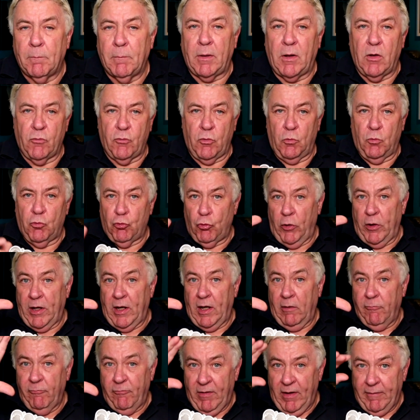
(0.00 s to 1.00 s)
because I was
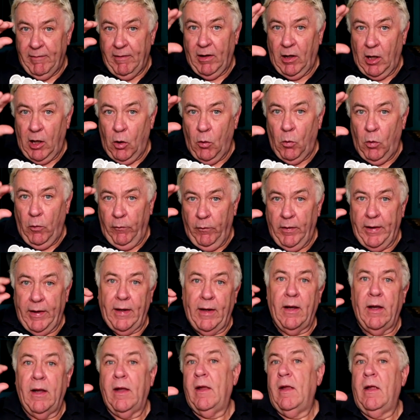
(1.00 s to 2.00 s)
running very low on
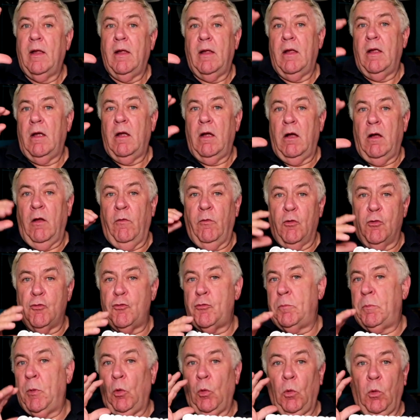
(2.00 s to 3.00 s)
the
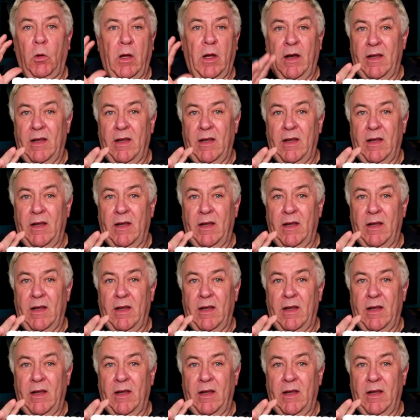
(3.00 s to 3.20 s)
spool,